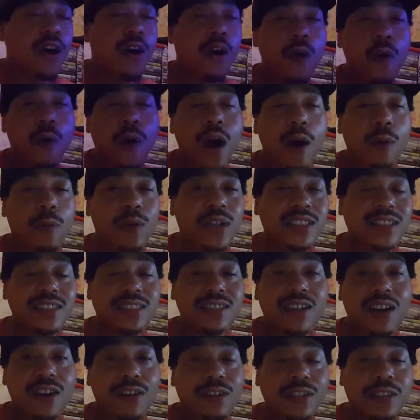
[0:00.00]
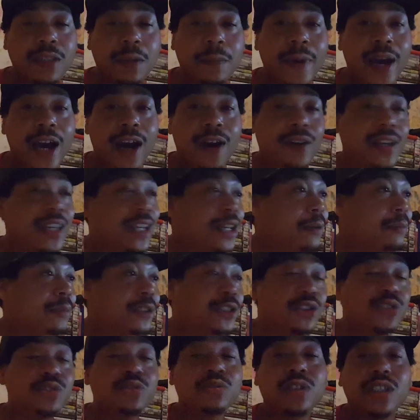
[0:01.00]
oh, I wasn't talking about him
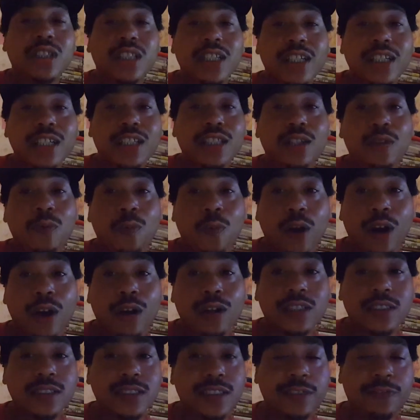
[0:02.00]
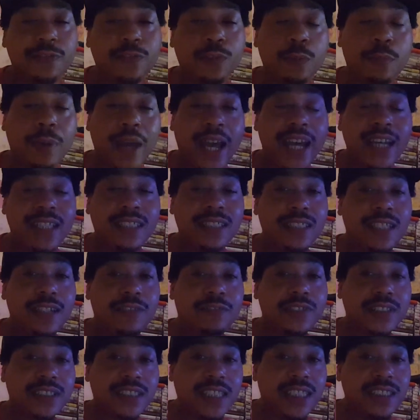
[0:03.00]
because you clearly were. Because if you paid
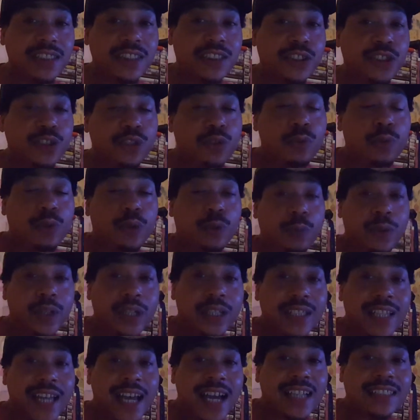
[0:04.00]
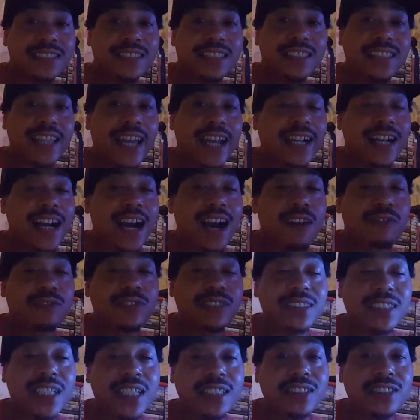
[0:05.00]
enough attention, you would realize that that
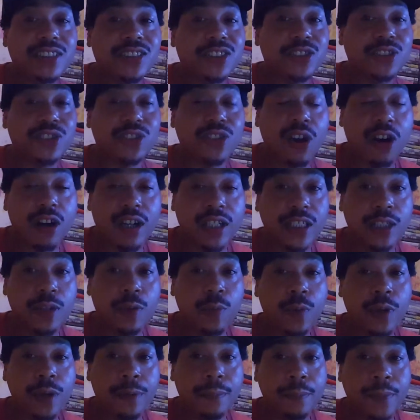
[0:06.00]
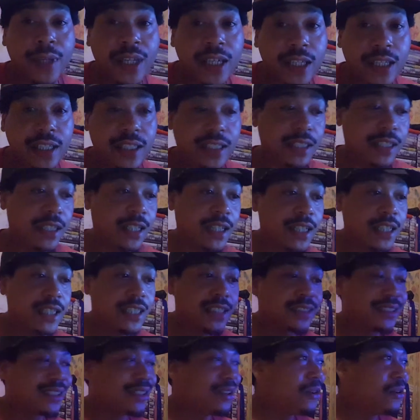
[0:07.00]
conversation started with me.
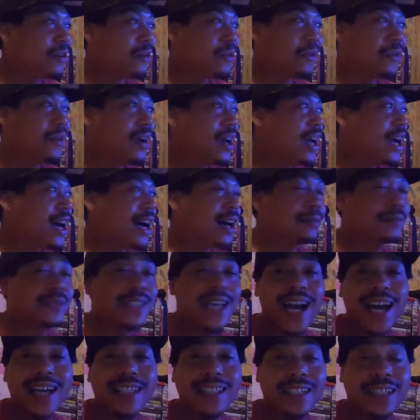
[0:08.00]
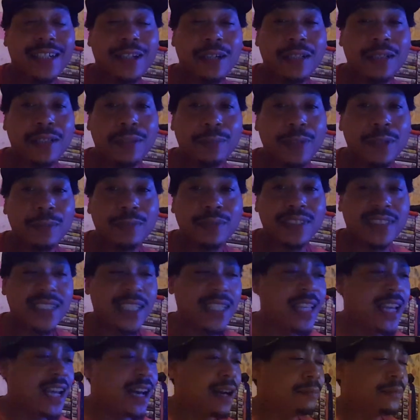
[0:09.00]
So I'm tired of hearing the people
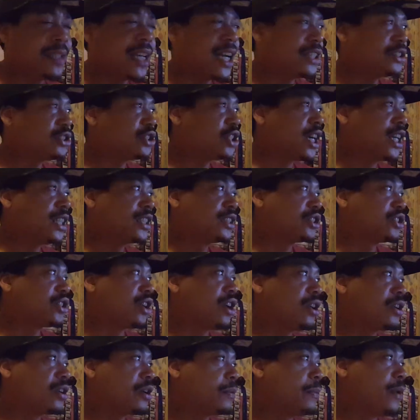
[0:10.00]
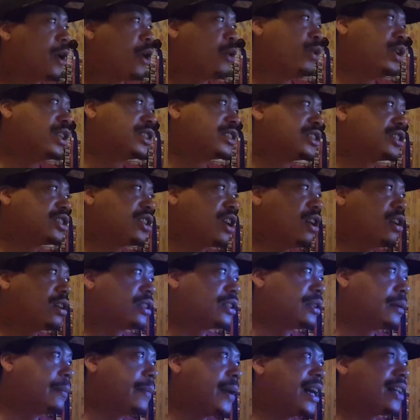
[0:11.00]
say that. I'm not trying to talk about, wasn't
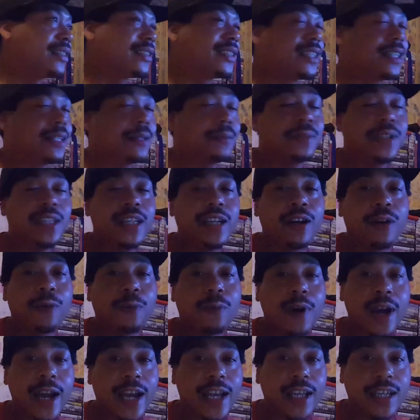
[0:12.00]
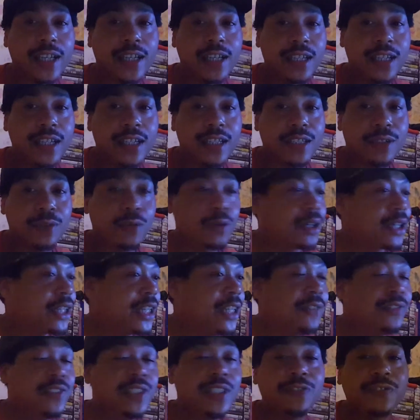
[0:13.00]
talking about them. Yeah, right. Well,
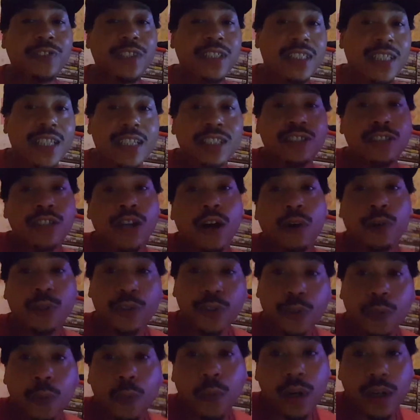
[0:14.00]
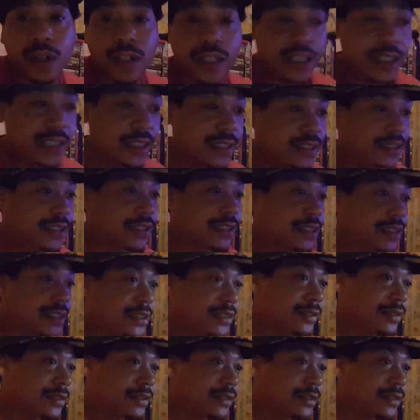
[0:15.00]
even if you didn't know, you was.